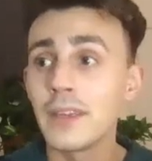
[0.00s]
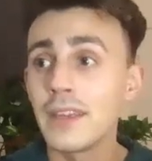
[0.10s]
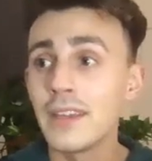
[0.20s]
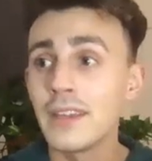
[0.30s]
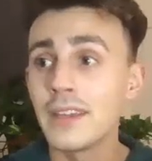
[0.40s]

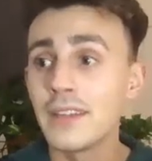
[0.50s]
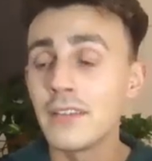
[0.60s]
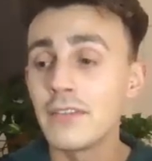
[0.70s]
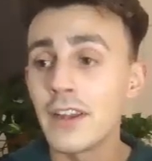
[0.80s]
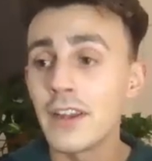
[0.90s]
in a
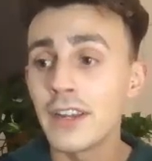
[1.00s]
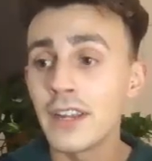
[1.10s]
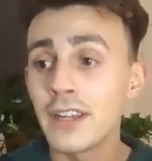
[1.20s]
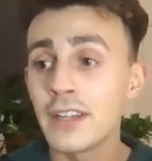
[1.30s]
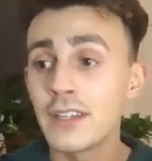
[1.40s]

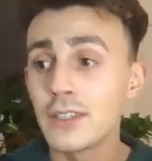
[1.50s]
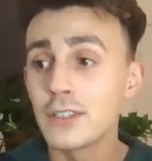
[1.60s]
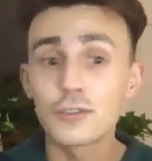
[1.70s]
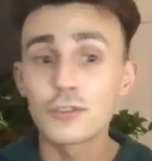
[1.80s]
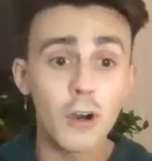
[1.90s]
very
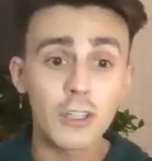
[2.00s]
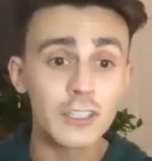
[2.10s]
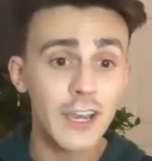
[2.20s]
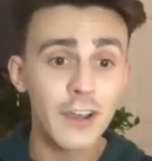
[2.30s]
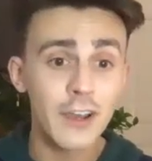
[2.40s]
small
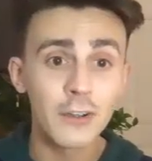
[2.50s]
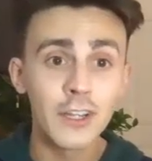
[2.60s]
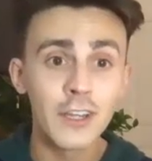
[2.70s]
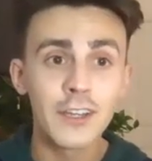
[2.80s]
town,